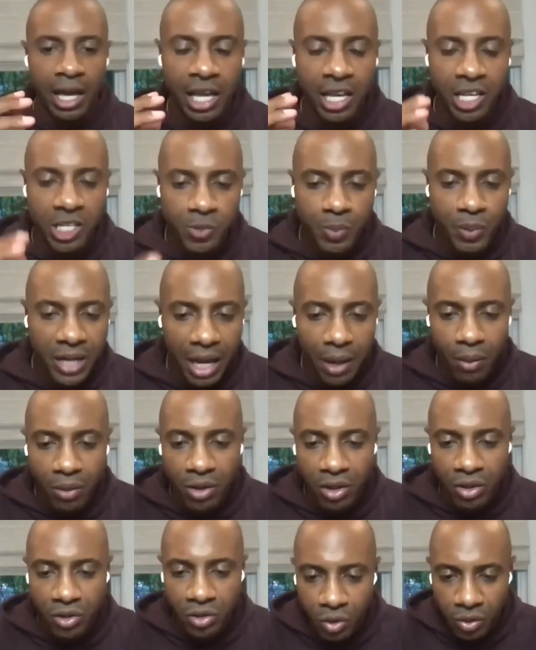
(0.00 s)
He's been able
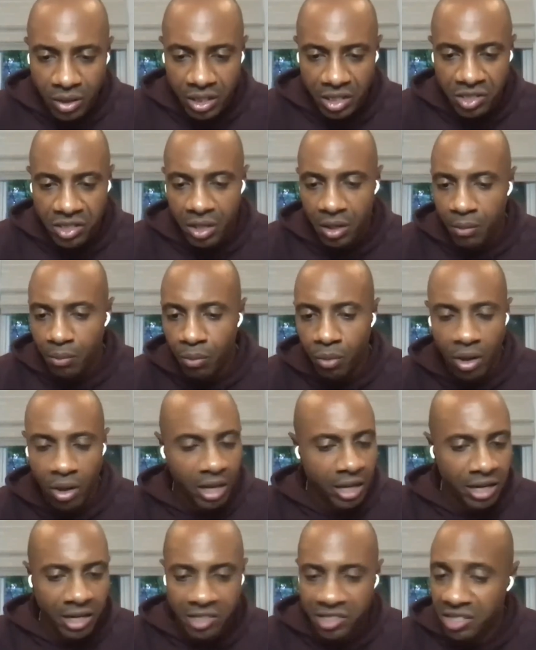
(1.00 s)
to do this,
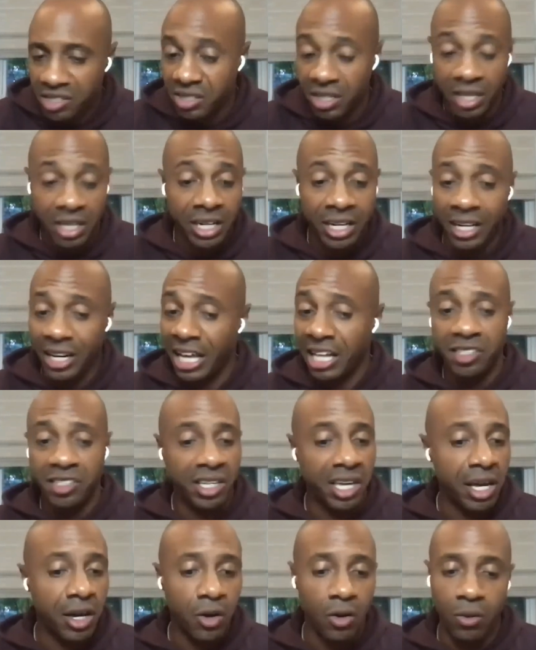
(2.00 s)
and this is an innate
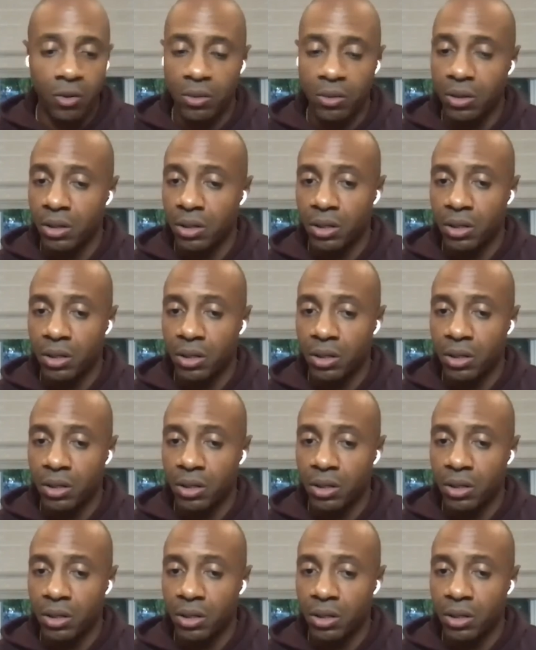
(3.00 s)
skill.